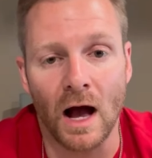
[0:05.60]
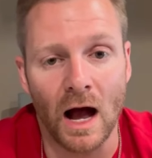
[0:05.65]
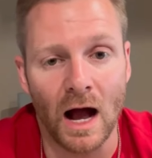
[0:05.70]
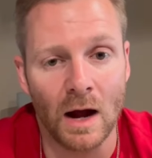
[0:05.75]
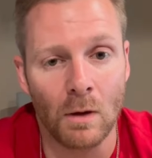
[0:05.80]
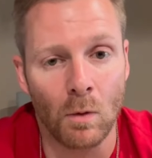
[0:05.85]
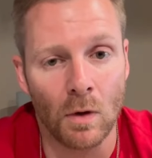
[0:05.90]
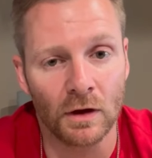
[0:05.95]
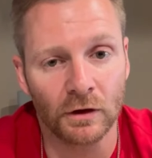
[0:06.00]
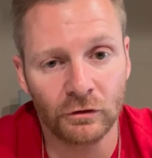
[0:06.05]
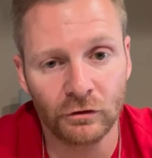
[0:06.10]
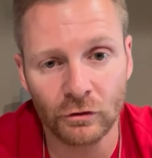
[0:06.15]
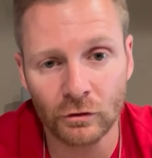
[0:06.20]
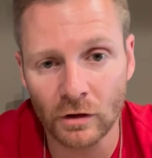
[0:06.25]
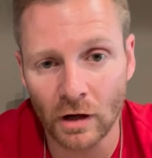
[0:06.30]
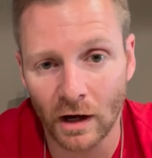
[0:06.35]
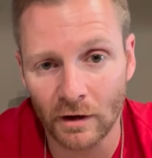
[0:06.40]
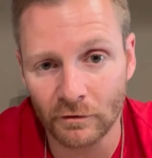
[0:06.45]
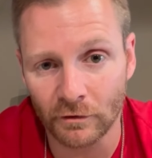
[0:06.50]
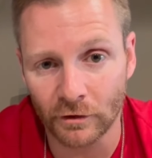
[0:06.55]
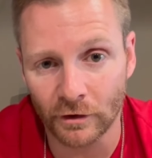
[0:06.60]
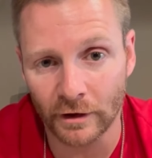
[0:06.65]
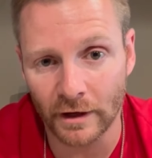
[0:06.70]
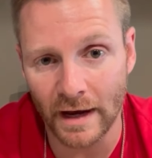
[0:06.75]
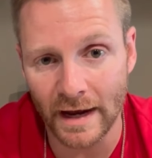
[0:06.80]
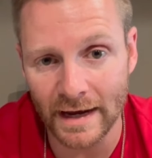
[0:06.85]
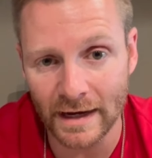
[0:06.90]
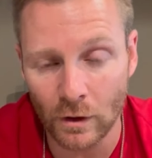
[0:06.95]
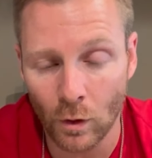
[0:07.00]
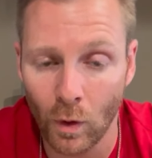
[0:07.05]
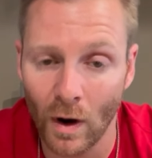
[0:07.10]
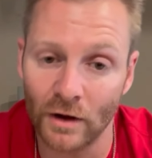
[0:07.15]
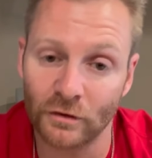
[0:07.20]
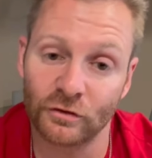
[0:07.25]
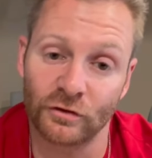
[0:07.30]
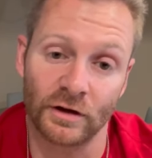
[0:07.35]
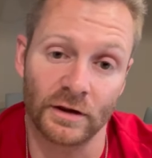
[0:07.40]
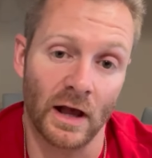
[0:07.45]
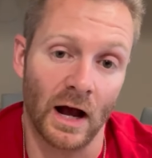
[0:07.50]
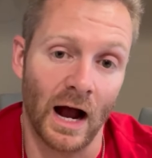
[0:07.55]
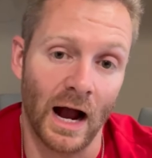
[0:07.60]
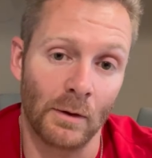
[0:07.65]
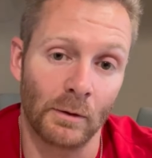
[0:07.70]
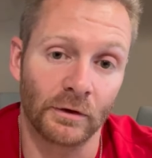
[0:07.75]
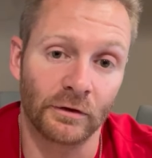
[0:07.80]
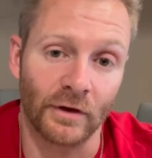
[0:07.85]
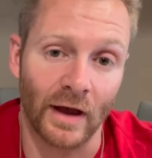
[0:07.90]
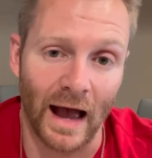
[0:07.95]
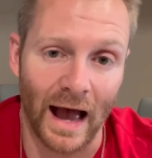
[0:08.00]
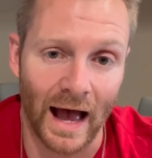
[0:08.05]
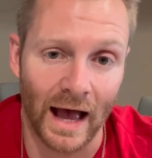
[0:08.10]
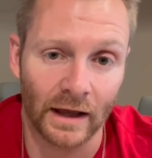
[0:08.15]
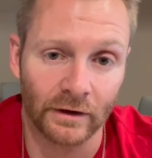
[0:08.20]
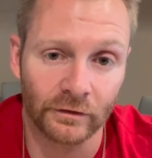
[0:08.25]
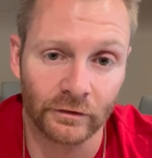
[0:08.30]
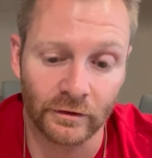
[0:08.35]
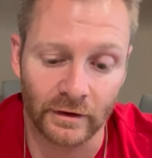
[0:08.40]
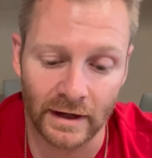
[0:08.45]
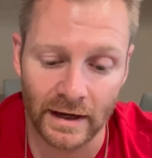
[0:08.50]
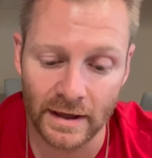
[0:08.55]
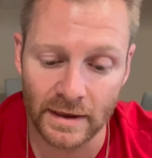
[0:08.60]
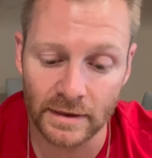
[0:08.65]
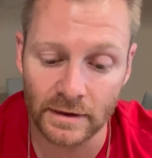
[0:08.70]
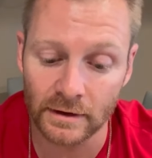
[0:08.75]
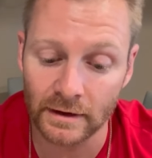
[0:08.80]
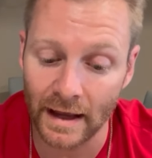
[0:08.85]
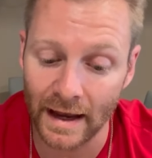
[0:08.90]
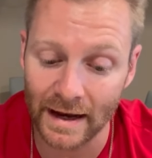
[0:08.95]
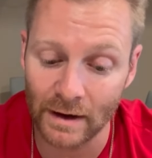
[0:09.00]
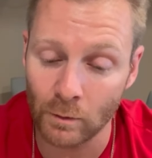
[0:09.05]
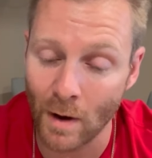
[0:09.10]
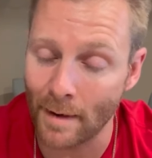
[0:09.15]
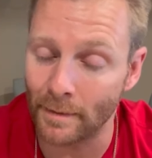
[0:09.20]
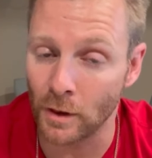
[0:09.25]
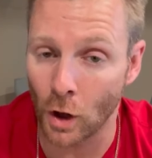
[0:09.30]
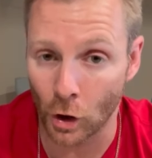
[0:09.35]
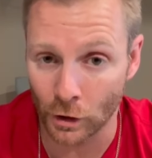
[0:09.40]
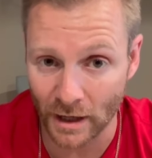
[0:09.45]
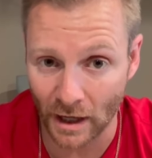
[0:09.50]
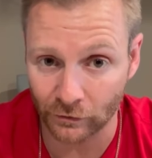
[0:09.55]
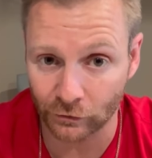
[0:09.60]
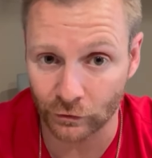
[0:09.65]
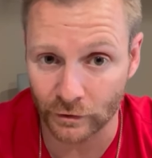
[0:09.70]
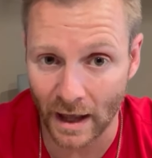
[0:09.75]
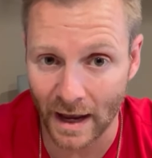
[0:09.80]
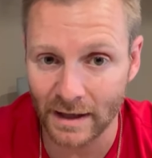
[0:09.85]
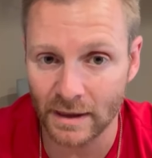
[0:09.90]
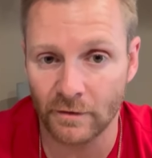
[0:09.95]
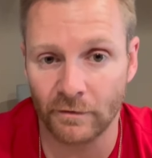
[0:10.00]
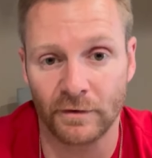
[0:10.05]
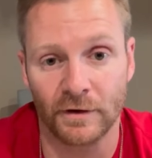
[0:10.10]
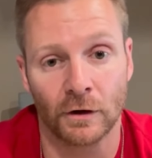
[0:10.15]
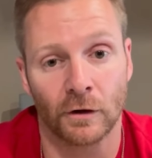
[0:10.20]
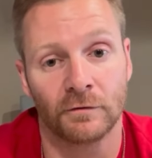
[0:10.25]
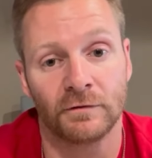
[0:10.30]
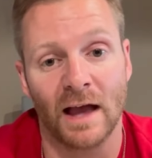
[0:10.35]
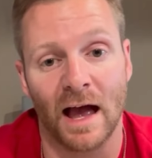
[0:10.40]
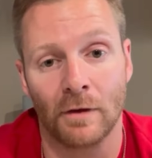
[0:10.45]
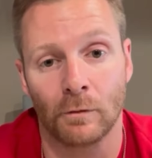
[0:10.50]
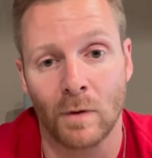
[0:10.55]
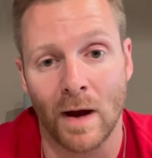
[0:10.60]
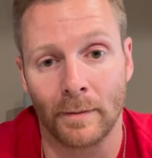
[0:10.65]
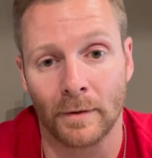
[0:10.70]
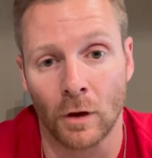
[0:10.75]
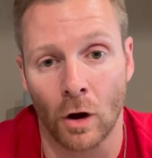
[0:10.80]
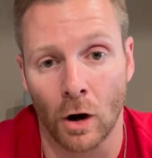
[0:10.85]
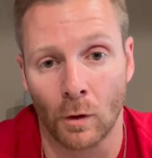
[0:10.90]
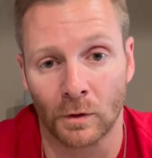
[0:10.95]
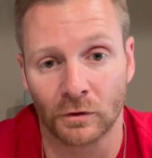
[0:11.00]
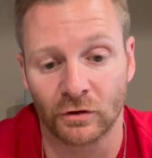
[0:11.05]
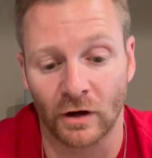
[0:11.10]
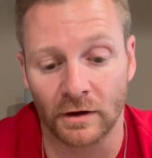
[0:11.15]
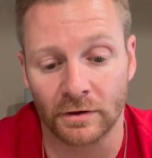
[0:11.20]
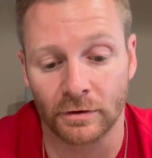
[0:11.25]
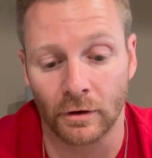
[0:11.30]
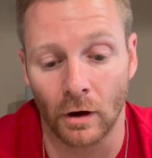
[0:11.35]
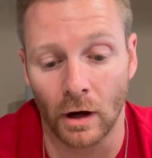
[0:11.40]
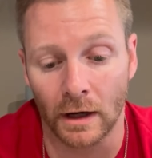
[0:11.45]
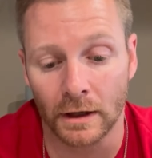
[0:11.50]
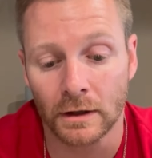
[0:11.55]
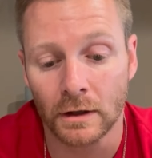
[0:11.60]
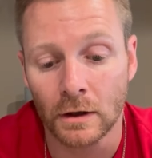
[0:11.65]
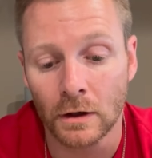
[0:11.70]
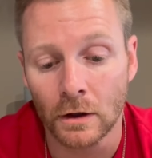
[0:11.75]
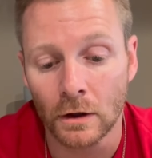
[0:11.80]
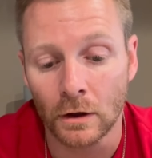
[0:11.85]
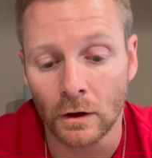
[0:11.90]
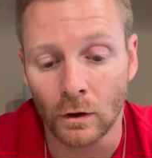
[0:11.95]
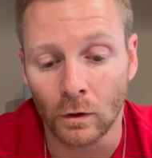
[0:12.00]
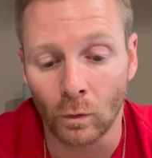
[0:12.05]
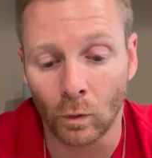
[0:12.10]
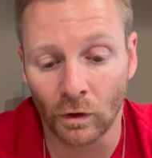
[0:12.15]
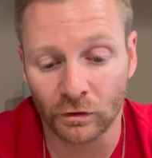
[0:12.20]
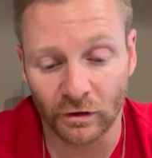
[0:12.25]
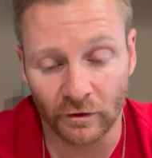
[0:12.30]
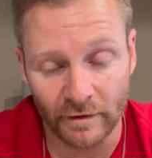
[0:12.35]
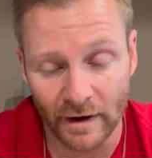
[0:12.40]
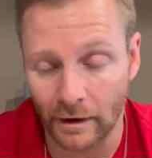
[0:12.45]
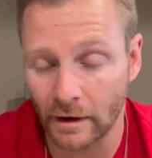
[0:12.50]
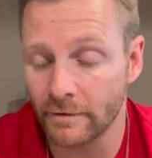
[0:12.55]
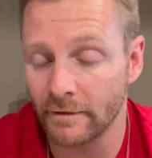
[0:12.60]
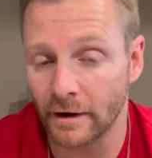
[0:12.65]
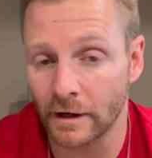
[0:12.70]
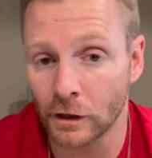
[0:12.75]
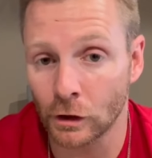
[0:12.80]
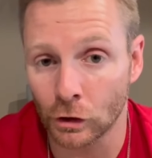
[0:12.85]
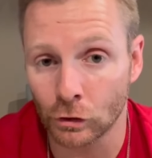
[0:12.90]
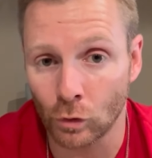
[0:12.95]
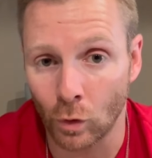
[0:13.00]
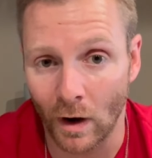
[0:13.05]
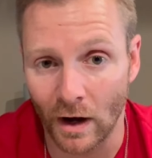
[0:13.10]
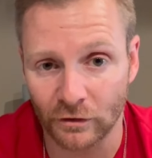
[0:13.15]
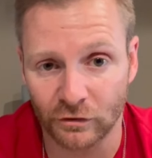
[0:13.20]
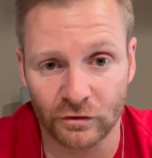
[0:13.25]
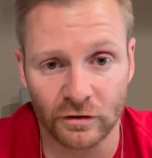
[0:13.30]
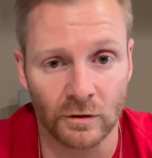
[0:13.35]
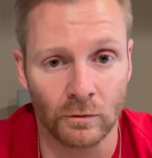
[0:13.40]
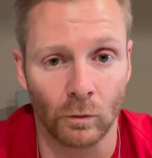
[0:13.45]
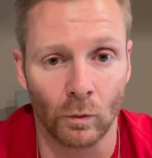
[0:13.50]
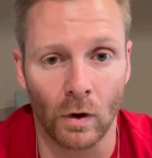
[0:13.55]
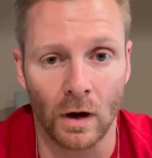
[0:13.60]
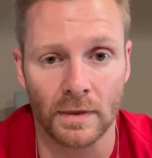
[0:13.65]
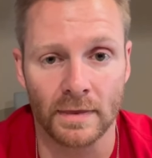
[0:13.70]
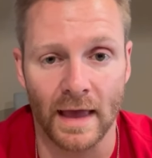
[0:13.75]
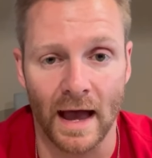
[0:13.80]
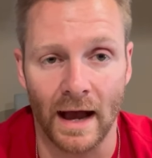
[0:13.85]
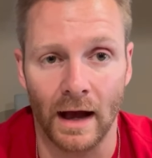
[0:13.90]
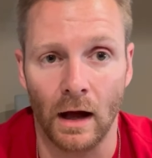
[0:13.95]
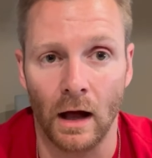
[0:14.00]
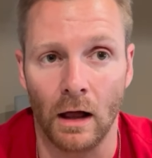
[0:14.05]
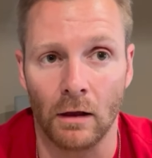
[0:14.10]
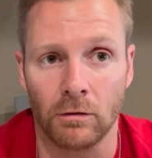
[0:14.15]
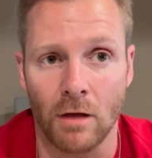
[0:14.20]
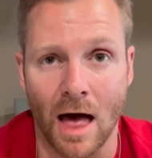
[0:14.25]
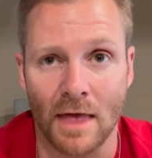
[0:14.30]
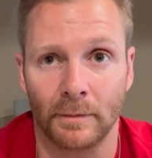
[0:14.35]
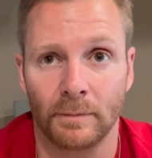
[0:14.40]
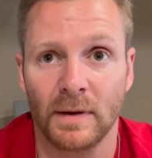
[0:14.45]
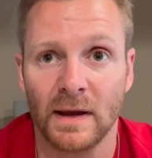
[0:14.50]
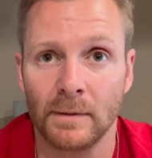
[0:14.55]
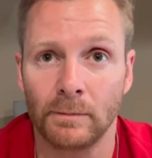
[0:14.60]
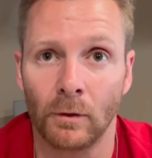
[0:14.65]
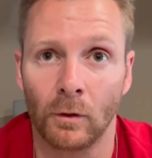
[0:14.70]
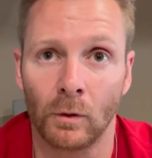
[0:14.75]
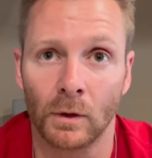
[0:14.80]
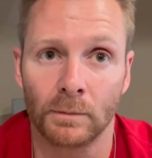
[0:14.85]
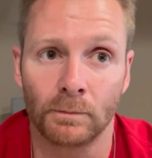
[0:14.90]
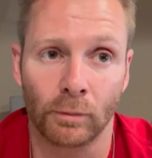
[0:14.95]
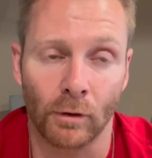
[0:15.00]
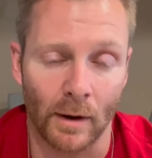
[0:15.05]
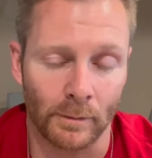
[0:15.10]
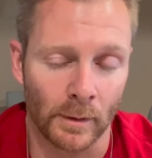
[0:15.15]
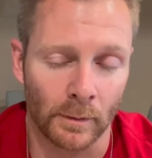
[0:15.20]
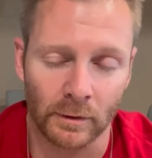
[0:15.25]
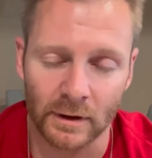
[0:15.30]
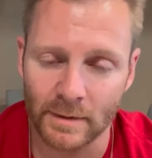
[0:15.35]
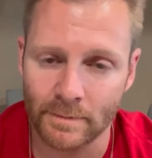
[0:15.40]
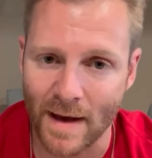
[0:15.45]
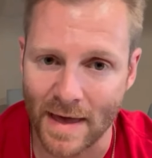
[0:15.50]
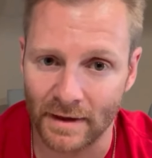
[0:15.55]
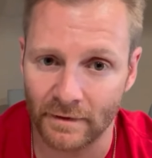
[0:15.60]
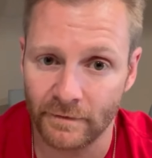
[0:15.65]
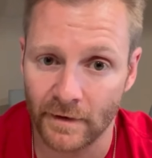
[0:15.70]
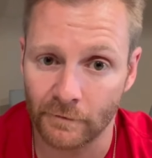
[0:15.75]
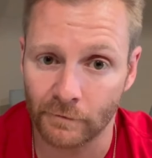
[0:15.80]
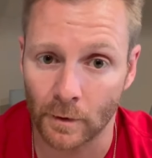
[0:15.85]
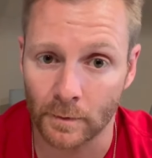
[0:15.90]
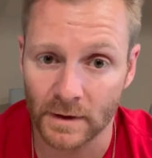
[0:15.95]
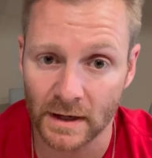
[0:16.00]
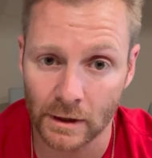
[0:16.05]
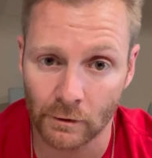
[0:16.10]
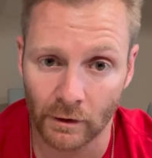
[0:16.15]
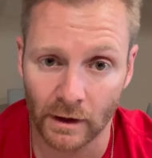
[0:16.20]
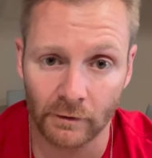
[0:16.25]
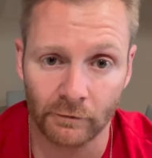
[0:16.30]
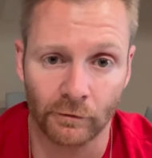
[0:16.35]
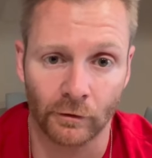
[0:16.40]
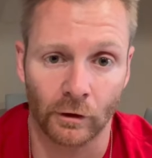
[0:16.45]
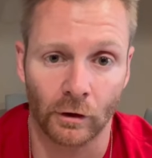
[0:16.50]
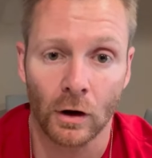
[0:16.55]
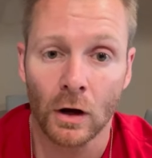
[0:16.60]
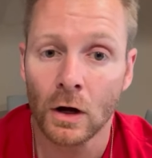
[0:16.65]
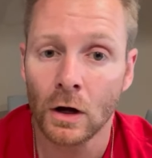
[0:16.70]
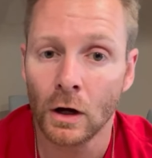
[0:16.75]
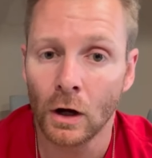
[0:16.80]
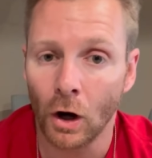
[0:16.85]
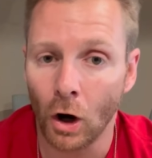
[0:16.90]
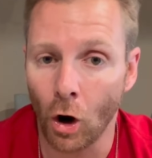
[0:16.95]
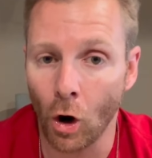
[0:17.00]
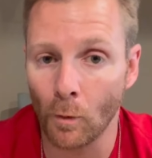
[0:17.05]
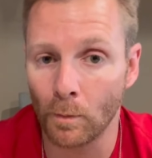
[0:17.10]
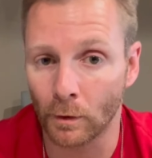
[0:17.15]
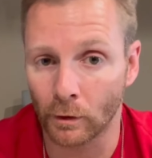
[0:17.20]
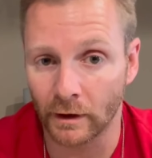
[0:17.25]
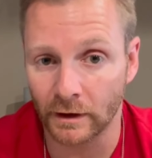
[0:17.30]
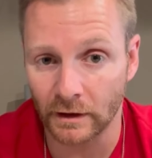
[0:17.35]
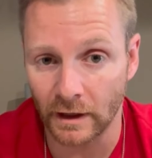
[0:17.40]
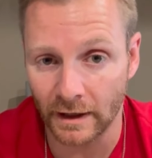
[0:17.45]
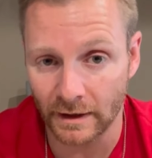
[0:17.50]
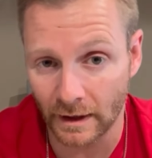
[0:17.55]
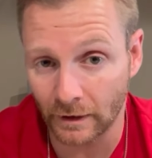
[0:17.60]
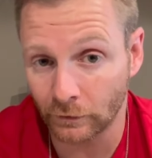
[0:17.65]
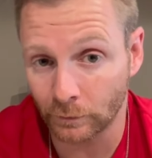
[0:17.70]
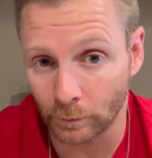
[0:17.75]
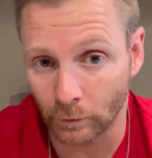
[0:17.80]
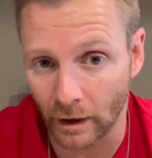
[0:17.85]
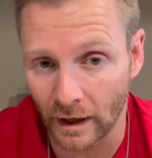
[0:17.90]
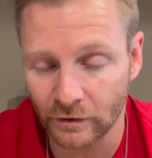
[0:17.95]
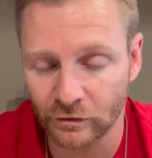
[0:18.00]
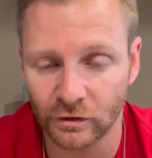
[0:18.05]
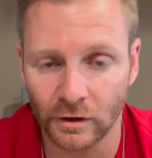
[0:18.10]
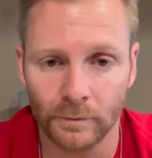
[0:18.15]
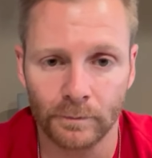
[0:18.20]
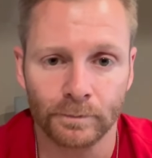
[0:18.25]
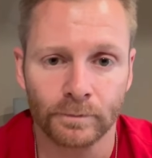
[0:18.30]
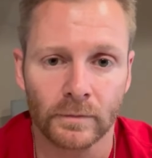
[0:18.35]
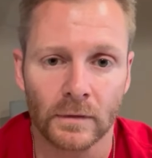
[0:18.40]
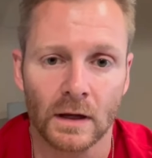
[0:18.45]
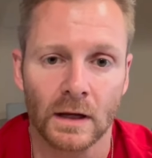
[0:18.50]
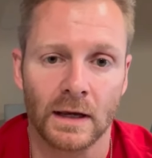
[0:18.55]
I wanted to cover a question that I was asked in a webinar yesterday, the Fear of Death webinar, which I thought was a very, very good question and one that a lot of people would probably benefit from hearing for hope or an inspiration.